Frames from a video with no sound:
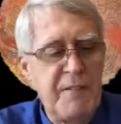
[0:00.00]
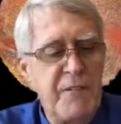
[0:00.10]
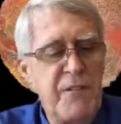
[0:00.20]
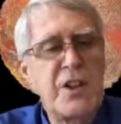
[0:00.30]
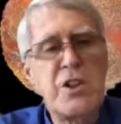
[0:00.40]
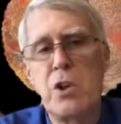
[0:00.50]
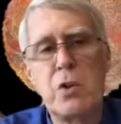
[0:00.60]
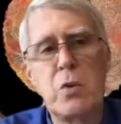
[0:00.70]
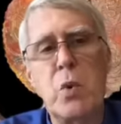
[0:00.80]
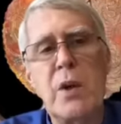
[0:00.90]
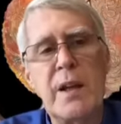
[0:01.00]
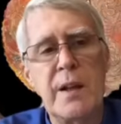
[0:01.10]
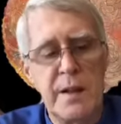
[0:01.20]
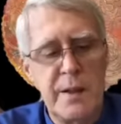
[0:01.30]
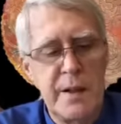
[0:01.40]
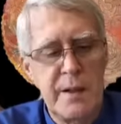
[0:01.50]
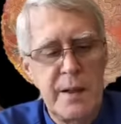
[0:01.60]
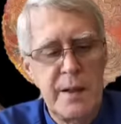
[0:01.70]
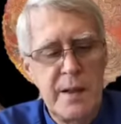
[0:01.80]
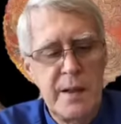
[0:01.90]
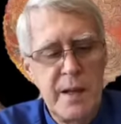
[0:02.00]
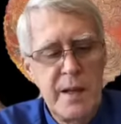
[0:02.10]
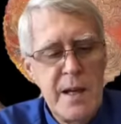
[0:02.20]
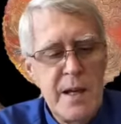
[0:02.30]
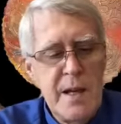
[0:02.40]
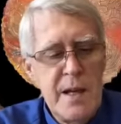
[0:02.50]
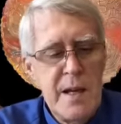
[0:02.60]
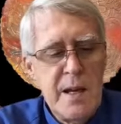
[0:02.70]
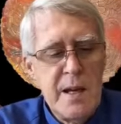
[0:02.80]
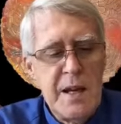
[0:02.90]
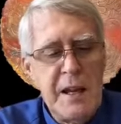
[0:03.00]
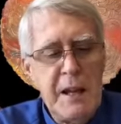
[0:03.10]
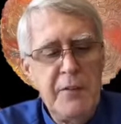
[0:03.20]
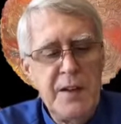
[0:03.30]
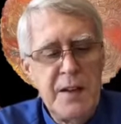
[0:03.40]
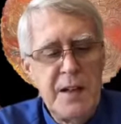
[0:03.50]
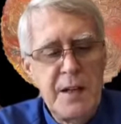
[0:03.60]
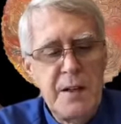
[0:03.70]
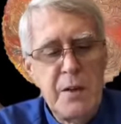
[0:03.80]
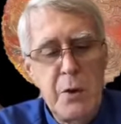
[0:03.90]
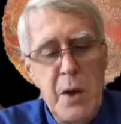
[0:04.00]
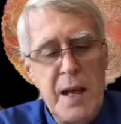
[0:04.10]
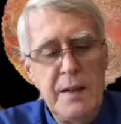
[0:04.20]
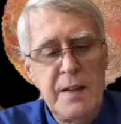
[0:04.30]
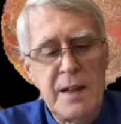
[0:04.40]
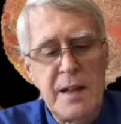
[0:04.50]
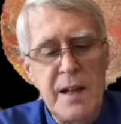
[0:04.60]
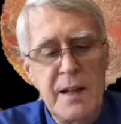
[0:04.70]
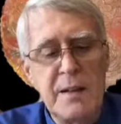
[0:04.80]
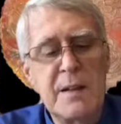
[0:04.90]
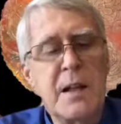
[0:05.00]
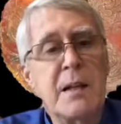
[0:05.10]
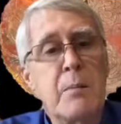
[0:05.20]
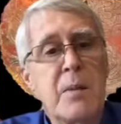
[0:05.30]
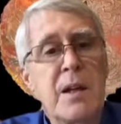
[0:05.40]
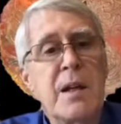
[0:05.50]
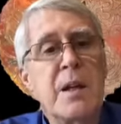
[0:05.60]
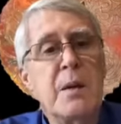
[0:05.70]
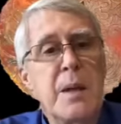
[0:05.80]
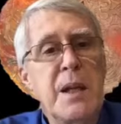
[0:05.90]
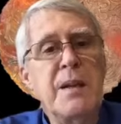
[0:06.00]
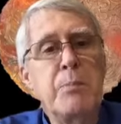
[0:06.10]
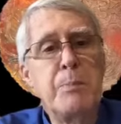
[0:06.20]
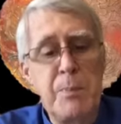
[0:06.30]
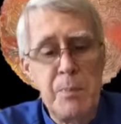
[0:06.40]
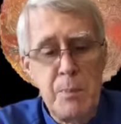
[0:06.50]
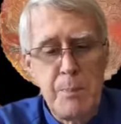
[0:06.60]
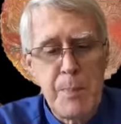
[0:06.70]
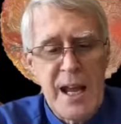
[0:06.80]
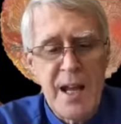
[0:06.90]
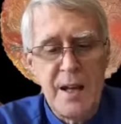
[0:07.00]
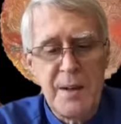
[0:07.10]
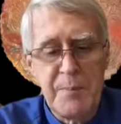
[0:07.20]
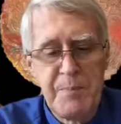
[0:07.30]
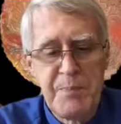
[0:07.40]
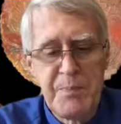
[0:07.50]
a vicious wind. He even did two headstands in mid span.